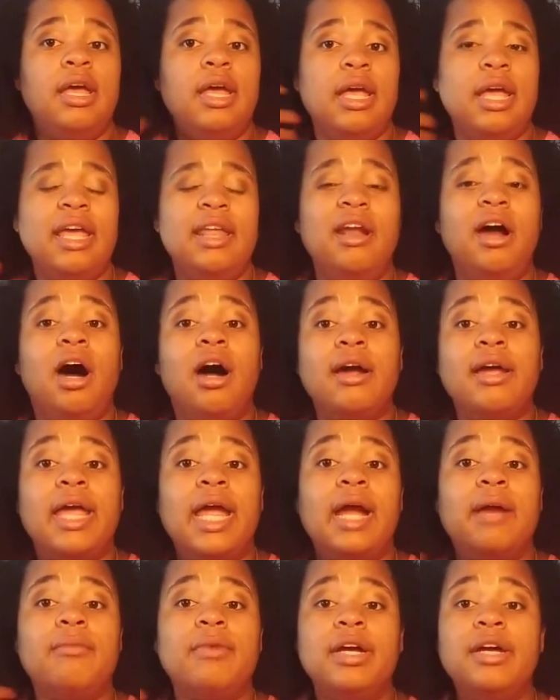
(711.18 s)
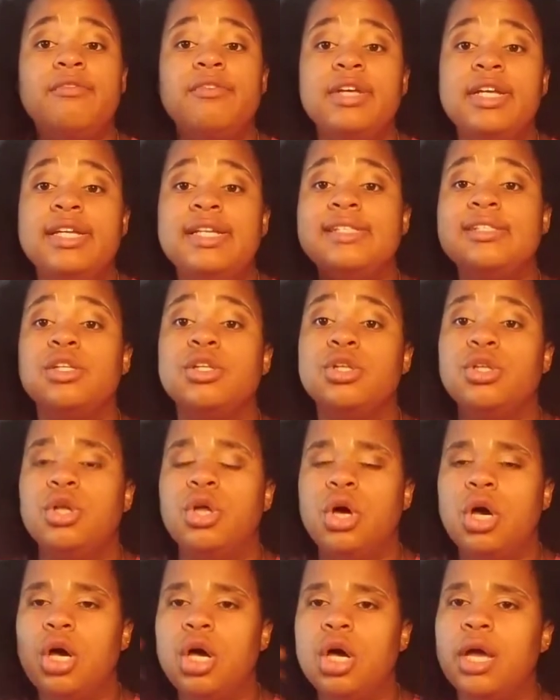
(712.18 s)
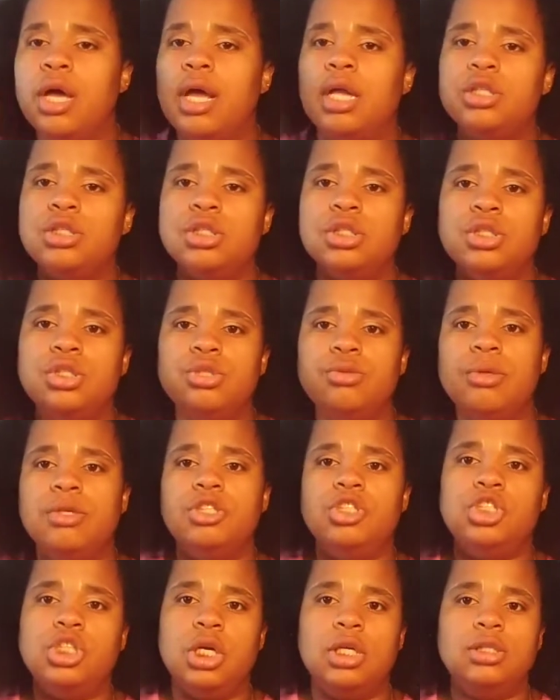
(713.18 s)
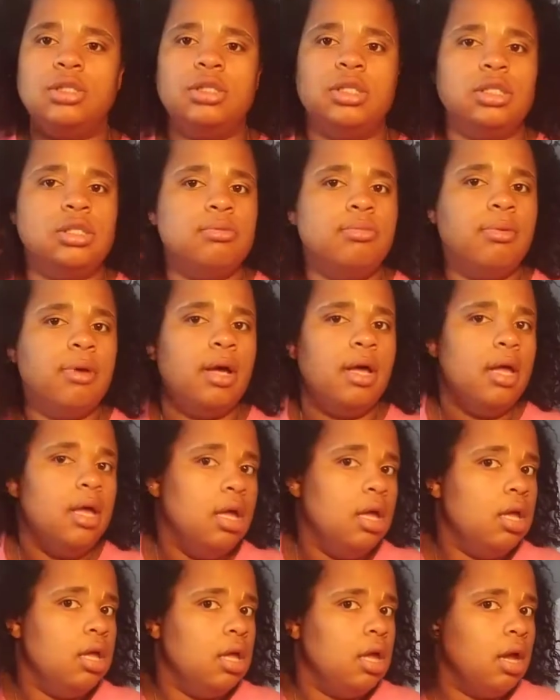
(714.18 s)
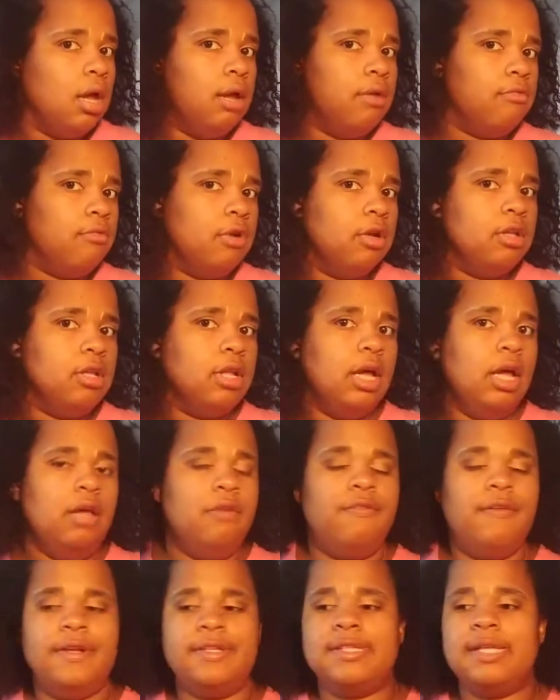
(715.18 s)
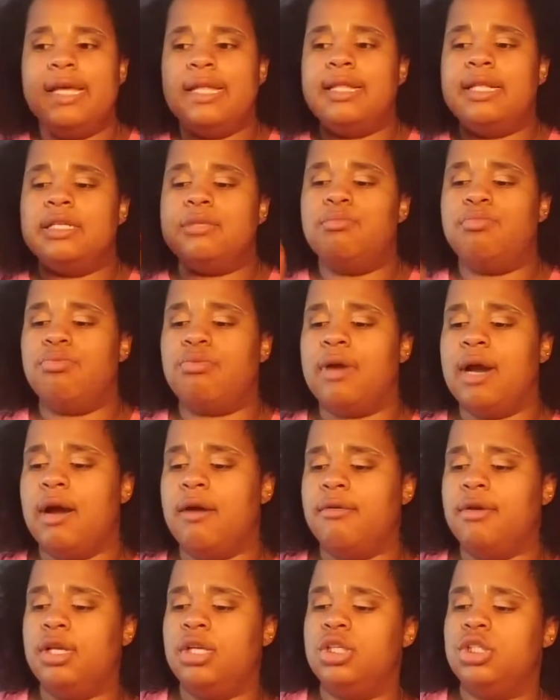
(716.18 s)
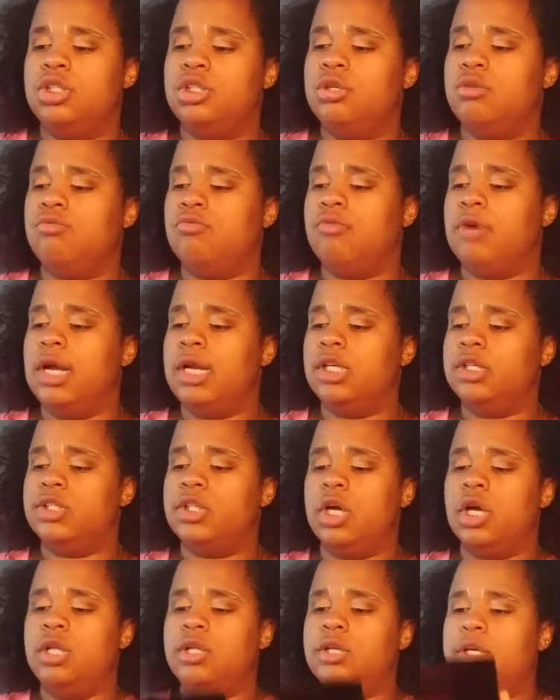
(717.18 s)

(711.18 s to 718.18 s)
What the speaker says: And on camera, it really doesn't do it justice. But in real life, it's like this brownish, reddish color